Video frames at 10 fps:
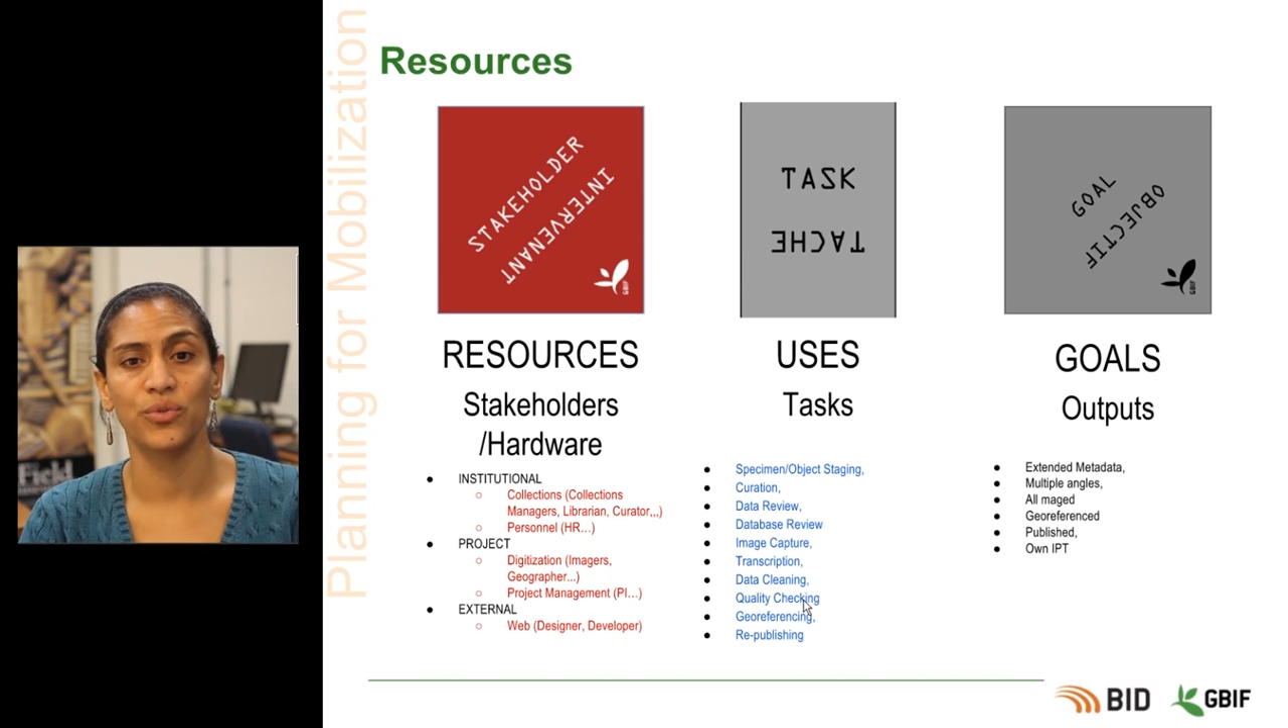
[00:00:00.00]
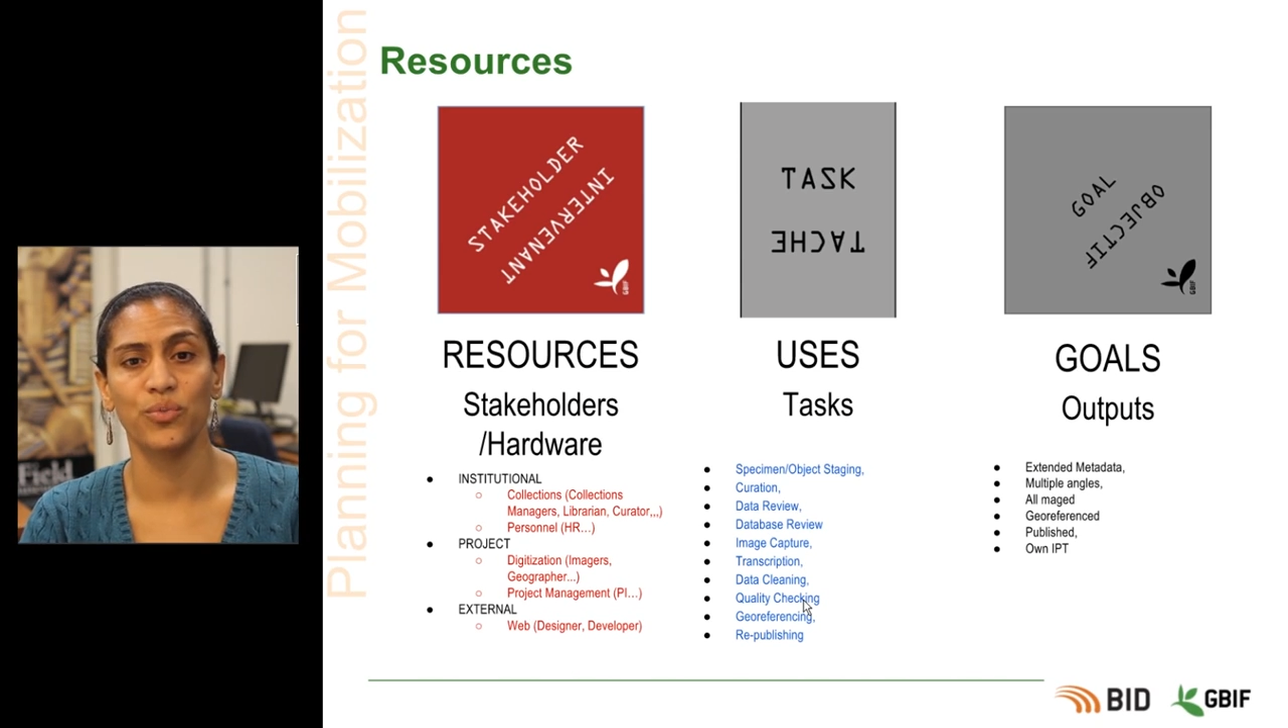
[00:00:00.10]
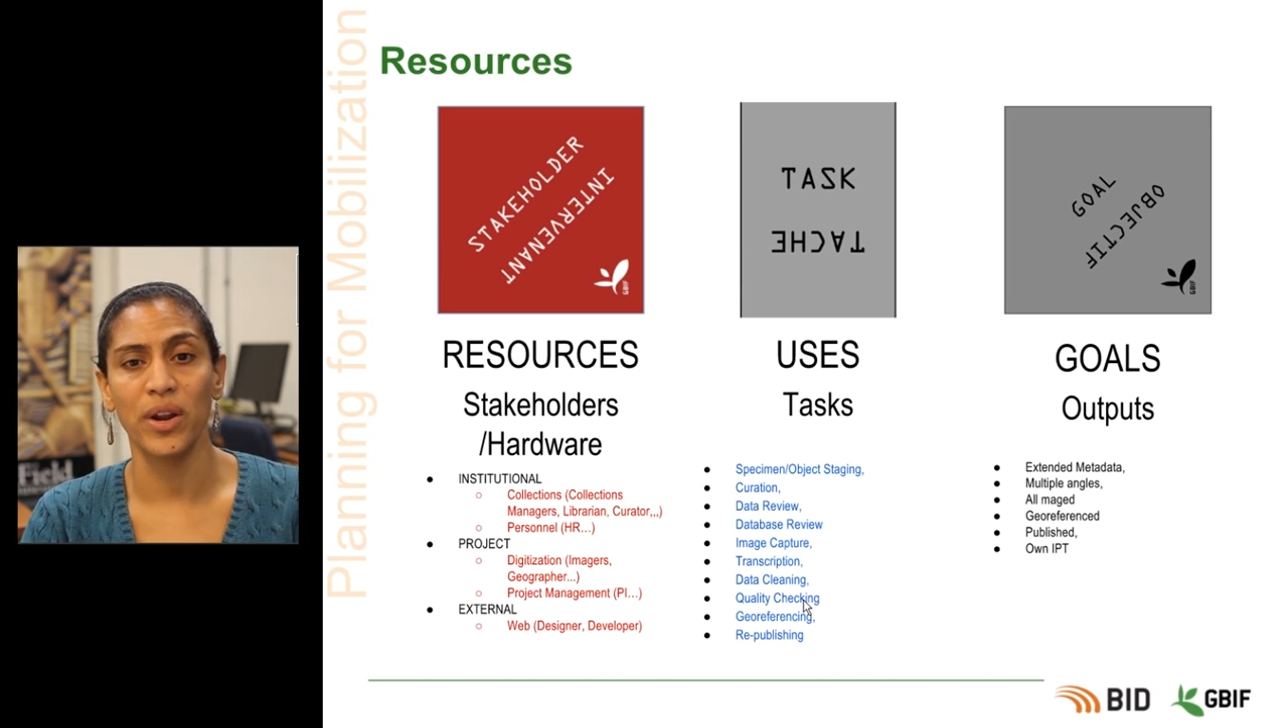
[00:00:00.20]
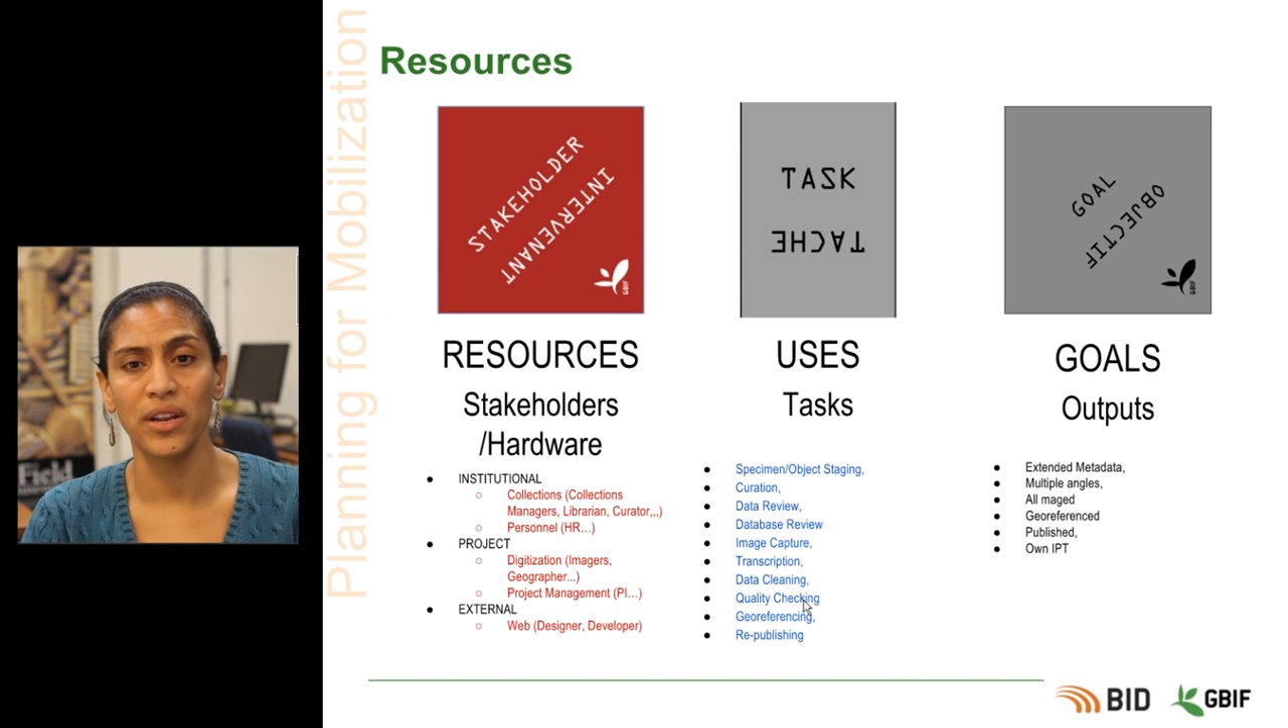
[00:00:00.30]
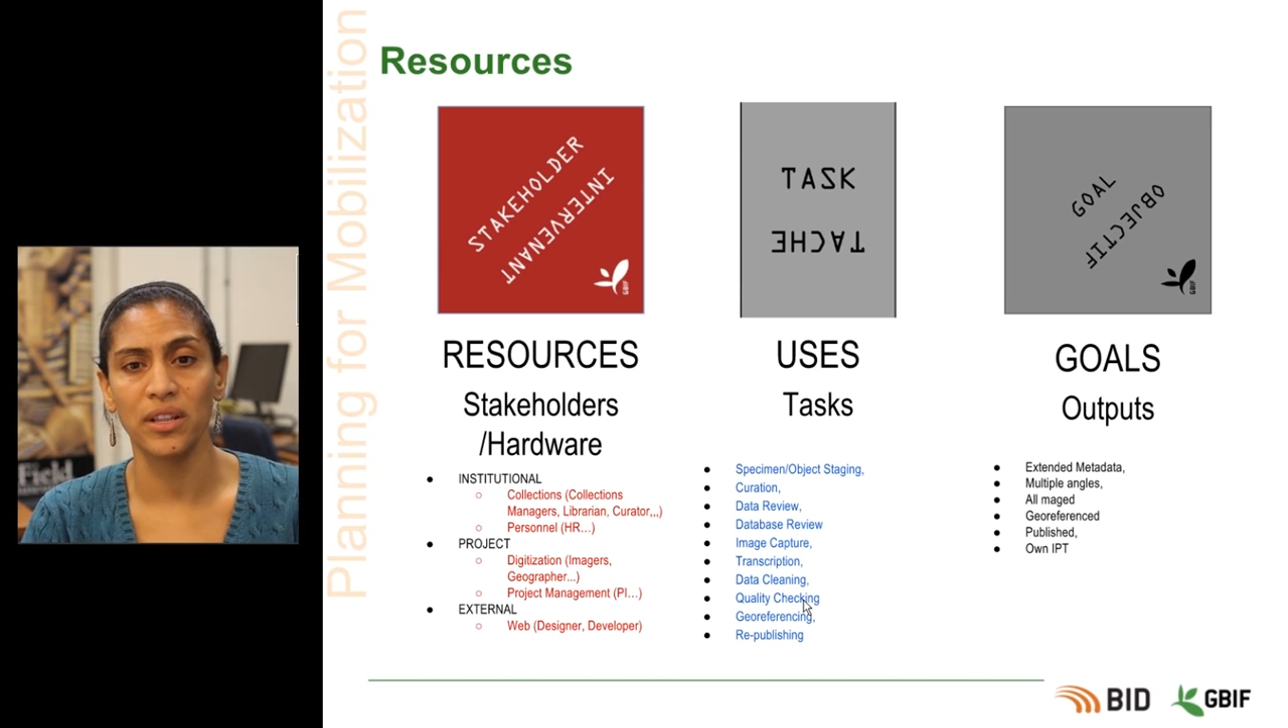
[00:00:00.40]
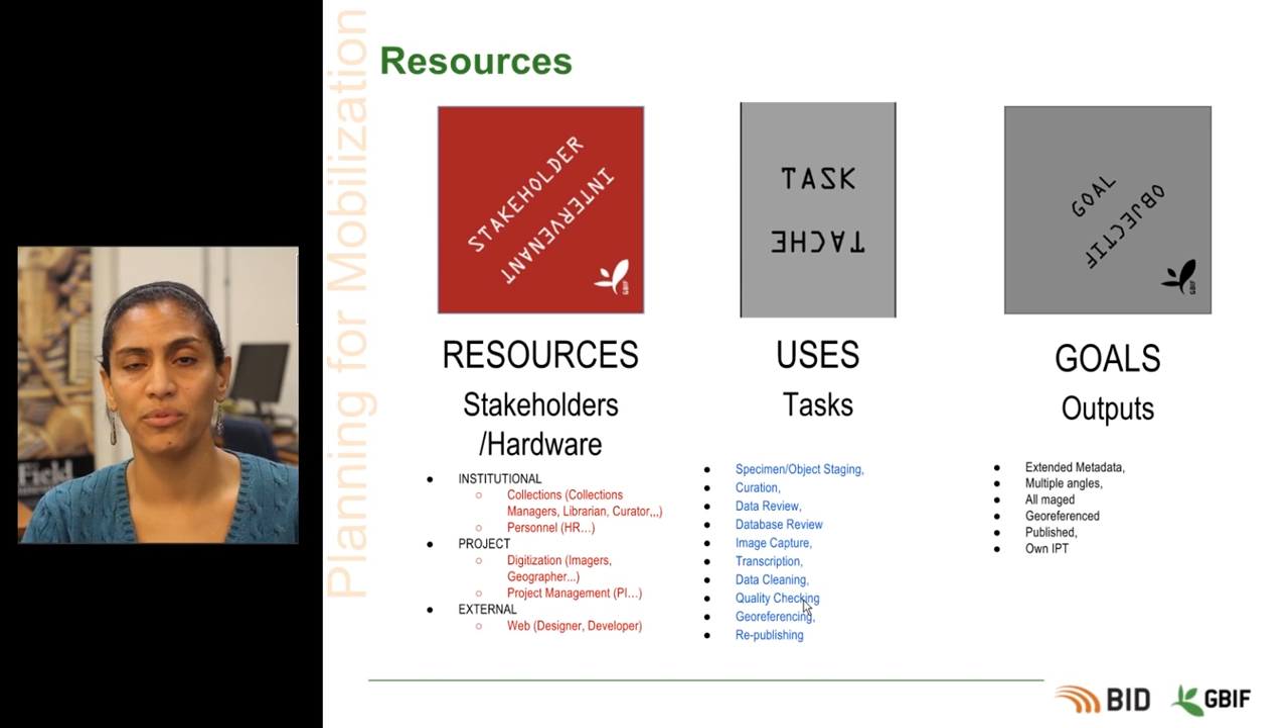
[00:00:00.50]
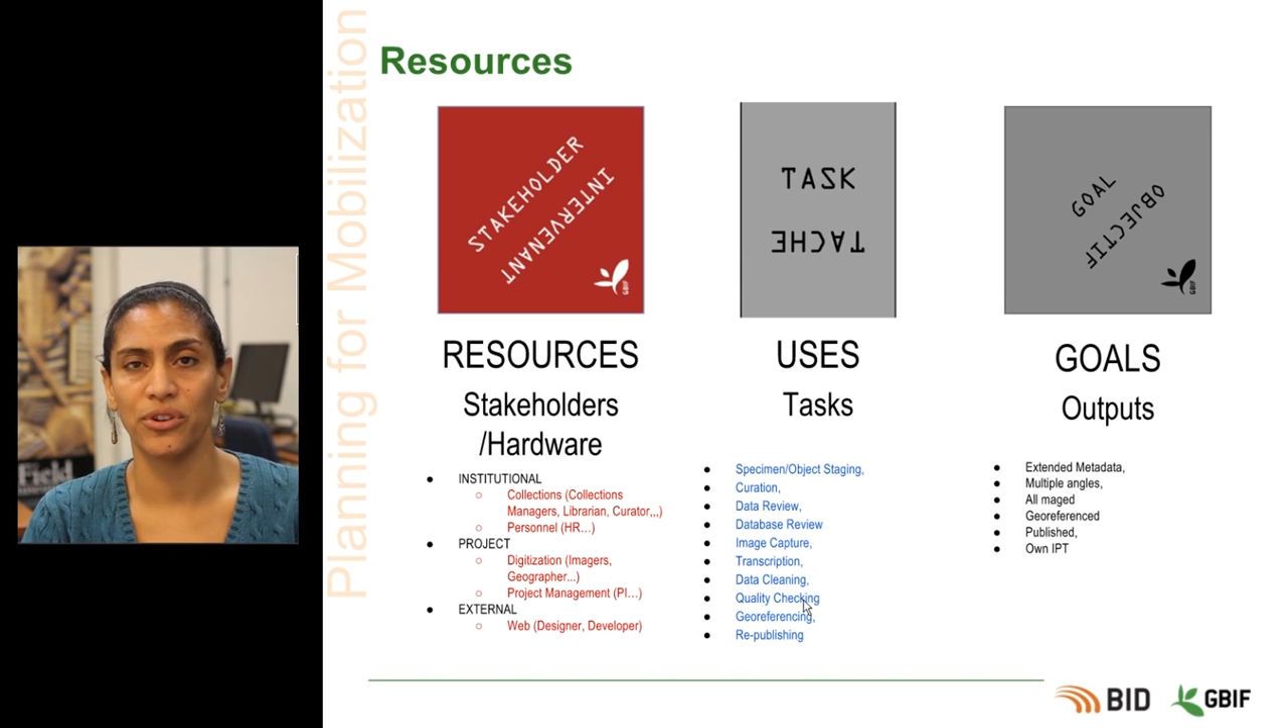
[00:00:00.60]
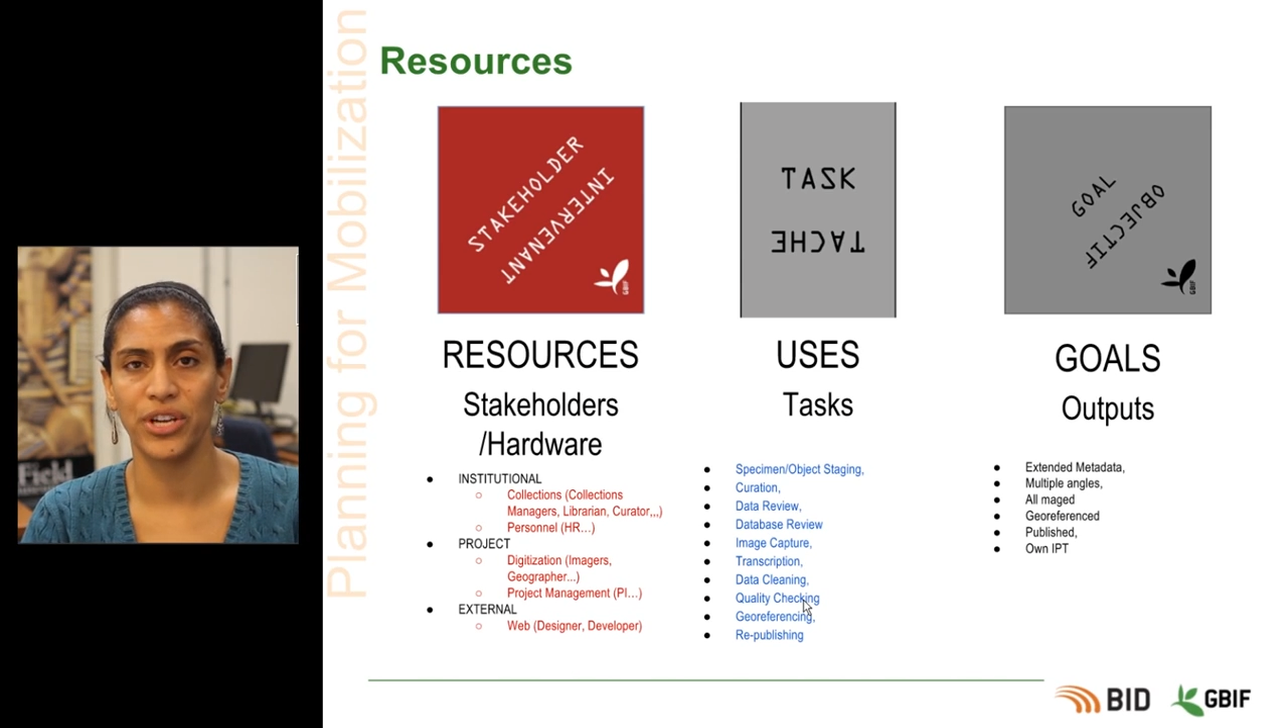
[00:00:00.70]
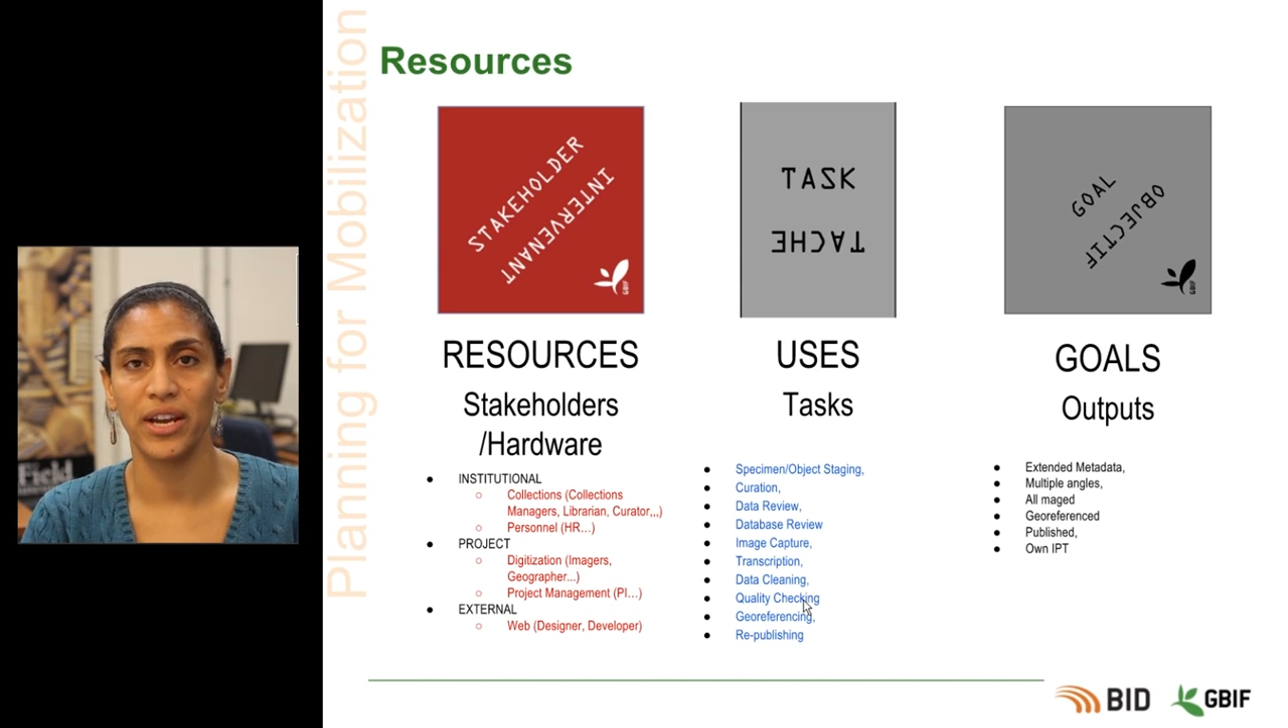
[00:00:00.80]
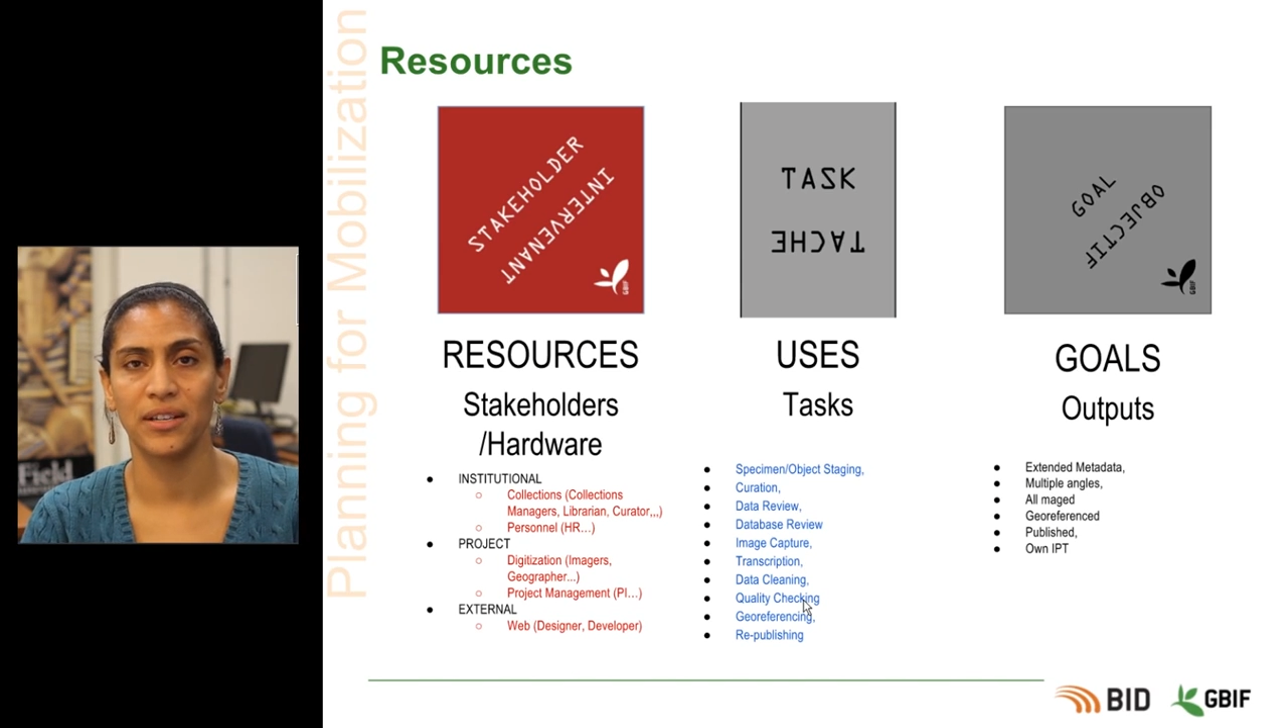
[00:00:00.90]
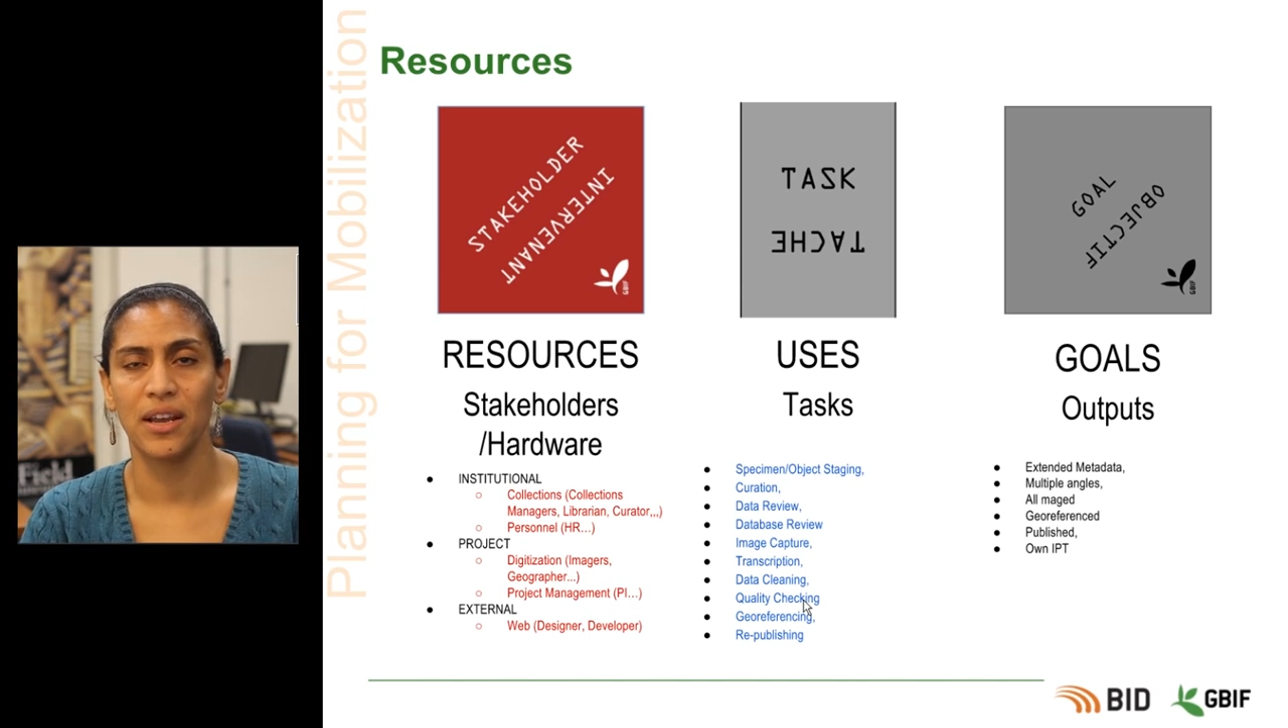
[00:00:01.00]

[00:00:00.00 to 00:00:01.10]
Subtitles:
running the project,